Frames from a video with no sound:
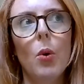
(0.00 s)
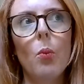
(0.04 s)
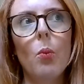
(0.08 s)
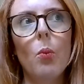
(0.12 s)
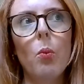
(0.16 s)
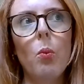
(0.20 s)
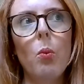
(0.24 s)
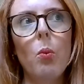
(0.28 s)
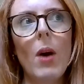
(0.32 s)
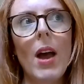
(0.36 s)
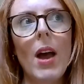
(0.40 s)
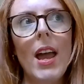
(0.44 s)

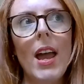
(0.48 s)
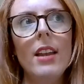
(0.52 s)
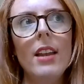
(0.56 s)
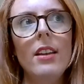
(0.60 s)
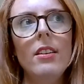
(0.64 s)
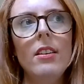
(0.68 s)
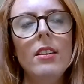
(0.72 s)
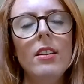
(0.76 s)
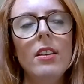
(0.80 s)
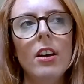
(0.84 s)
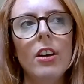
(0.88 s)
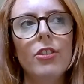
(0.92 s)

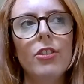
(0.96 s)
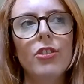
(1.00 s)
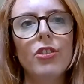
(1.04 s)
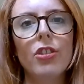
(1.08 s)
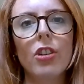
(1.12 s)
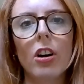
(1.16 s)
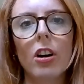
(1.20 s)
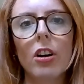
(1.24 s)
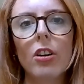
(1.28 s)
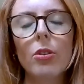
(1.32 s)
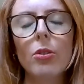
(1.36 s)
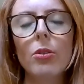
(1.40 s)
when a
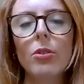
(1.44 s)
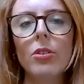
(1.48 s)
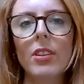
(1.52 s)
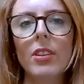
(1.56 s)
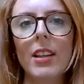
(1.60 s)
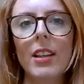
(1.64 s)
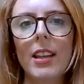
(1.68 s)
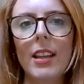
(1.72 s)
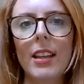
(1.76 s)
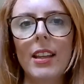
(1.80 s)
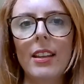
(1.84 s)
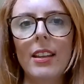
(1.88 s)
child
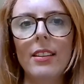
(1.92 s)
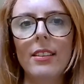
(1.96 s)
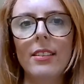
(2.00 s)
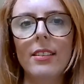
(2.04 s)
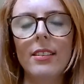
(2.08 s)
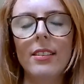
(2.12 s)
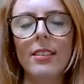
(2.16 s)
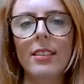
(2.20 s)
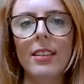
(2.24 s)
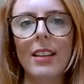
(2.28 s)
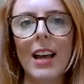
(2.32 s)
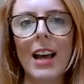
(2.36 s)

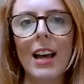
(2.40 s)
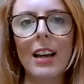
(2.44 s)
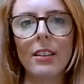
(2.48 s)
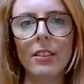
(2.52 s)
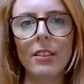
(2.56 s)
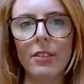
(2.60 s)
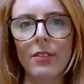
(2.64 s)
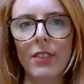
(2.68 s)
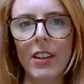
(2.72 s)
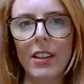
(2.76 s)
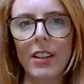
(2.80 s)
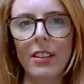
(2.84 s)
is
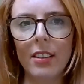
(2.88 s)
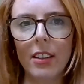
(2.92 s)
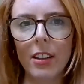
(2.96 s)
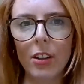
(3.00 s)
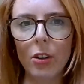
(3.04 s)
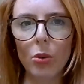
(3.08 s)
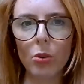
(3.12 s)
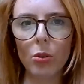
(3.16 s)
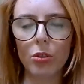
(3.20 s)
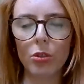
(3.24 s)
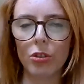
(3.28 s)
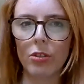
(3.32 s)
activating
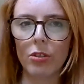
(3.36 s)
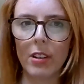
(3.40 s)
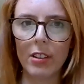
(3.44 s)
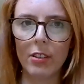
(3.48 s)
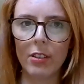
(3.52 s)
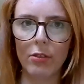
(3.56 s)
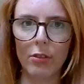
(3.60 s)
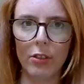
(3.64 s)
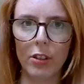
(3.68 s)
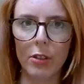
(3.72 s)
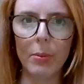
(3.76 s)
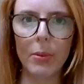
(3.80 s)
your
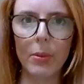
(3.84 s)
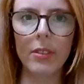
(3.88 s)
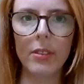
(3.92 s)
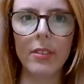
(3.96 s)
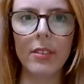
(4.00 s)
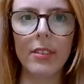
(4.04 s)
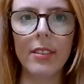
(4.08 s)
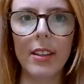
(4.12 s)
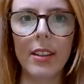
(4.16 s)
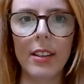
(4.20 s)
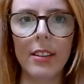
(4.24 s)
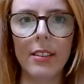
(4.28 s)
stress
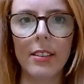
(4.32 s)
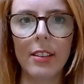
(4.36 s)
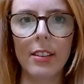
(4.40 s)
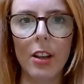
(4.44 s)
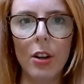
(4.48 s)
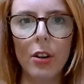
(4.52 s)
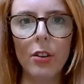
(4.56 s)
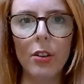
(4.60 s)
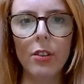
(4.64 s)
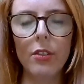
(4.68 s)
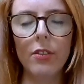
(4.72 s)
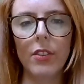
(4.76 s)
responses
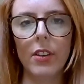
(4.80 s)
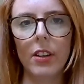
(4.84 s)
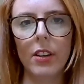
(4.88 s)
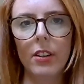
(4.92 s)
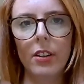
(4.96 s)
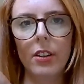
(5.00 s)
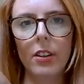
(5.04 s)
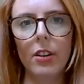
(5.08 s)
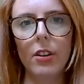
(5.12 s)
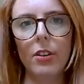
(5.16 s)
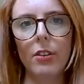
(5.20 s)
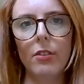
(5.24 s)
over
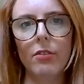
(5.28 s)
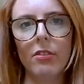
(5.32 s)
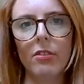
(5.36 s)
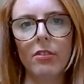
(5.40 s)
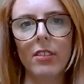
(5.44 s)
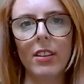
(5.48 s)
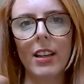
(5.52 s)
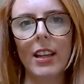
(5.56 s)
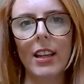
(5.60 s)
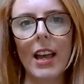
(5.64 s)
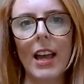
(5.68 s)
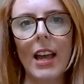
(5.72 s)
and
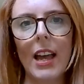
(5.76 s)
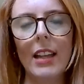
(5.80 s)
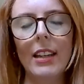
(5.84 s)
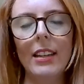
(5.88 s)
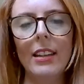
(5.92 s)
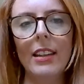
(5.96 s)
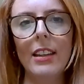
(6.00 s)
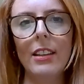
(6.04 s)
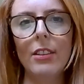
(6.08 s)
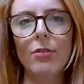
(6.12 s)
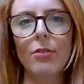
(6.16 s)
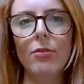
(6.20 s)
over
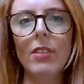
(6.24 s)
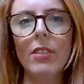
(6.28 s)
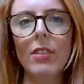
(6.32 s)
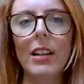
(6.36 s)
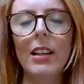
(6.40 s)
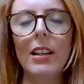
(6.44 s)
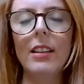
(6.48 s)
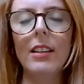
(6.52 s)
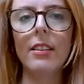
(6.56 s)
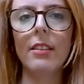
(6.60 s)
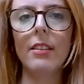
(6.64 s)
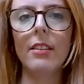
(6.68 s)
again, it's
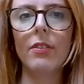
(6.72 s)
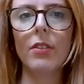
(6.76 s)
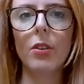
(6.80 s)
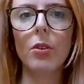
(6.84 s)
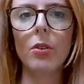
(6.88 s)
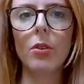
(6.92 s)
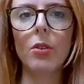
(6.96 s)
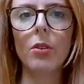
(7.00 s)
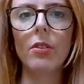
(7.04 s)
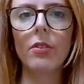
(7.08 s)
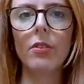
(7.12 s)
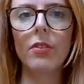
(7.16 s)
really
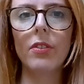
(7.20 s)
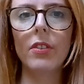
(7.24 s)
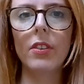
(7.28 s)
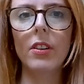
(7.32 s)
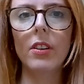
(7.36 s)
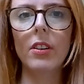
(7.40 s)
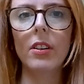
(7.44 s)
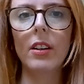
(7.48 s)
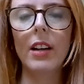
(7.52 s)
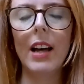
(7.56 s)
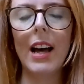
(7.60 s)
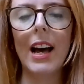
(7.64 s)
difficult
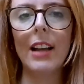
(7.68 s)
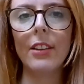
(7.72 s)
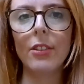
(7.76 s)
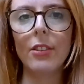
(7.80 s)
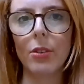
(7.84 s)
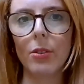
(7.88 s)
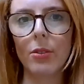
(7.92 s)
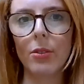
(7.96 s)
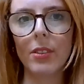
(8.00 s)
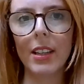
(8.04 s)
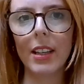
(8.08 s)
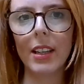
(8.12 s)
for
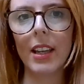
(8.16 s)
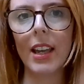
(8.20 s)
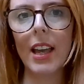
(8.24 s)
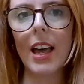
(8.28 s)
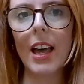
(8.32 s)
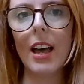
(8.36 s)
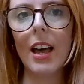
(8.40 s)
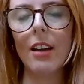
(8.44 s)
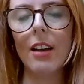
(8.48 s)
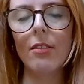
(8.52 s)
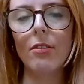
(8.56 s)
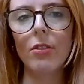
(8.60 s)
adults and
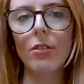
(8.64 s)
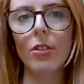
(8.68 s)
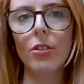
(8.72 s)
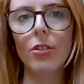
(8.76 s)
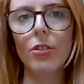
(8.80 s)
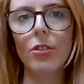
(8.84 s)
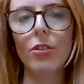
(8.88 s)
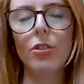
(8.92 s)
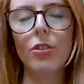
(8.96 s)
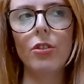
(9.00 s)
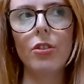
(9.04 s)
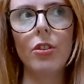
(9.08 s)

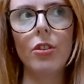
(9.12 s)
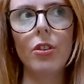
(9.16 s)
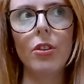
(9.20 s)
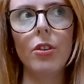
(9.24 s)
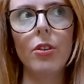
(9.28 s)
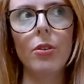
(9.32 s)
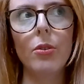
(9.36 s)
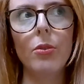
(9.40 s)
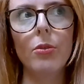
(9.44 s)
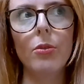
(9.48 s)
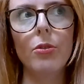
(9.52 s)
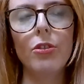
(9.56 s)
carers
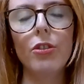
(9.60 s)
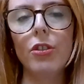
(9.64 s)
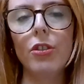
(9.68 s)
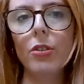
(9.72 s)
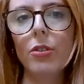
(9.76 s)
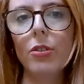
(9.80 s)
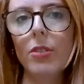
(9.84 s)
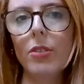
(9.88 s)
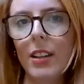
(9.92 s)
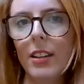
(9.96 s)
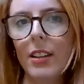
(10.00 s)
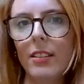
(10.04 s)
to
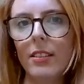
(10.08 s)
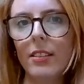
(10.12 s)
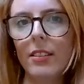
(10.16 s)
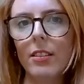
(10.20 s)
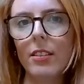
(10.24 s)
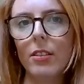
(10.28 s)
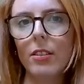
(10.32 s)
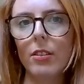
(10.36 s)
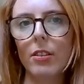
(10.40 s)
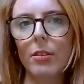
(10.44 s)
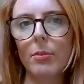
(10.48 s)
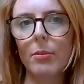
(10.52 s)
tune
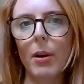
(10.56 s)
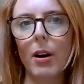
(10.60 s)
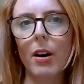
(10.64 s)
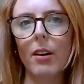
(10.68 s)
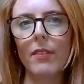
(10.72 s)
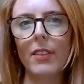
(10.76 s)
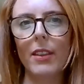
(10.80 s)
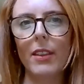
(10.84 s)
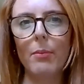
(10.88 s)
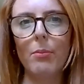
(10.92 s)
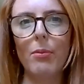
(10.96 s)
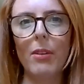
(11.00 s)
into the
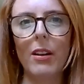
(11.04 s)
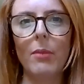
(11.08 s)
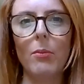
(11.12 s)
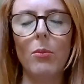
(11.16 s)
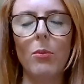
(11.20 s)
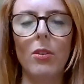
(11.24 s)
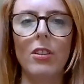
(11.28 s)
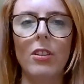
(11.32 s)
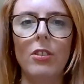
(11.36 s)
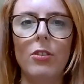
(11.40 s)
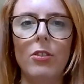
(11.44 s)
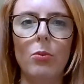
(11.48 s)
part of their
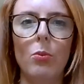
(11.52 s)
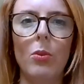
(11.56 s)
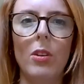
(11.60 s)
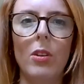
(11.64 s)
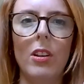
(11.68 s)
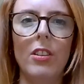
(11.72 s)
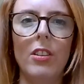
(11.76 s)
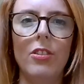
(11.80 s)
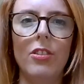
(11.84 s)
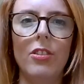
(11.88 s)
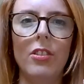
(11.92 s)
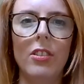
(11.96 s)
brain
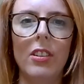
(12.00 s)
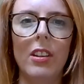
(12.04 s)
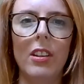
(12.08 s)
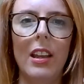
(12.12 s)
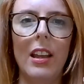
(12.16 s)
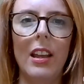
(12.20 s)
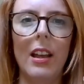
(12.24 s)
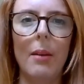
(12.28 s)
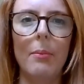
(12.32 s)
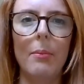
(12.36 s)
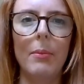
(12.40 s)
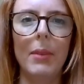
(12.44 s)
which
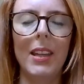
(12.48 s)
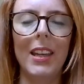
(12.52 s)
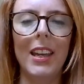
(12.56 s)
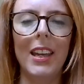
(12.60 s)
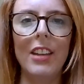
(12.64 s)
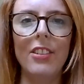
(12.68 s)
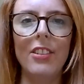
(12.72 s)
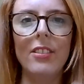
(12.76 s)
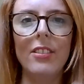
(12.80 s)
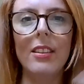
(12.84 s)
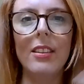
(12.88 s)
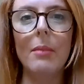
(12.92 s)

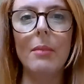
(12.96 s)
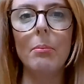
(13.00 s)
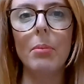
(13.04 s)
engages